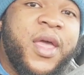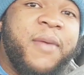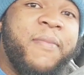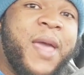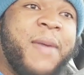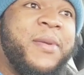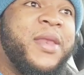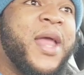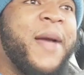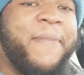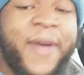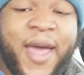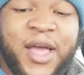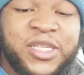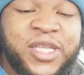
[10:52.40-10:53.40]
and maybe not
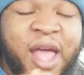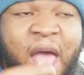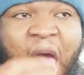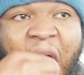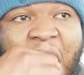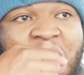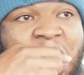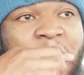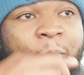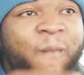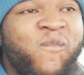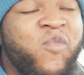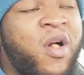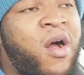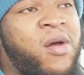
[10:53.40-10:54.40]
past that.
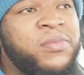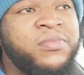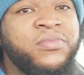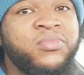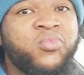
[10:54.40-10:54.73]
So